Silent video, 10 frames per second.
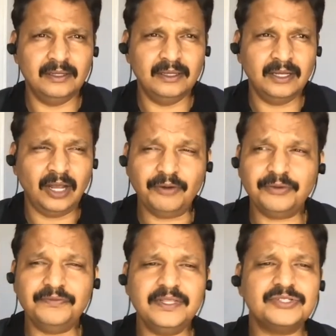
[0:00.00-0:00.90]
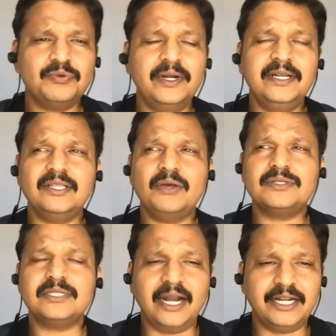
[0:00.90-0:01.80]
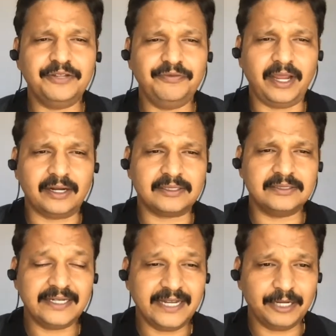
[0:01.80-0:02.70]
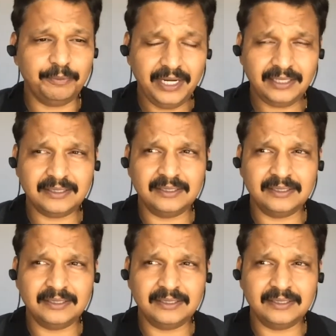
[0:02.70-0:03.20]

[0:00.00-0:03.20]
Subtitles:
Out of these 20,000 artifacts that get built,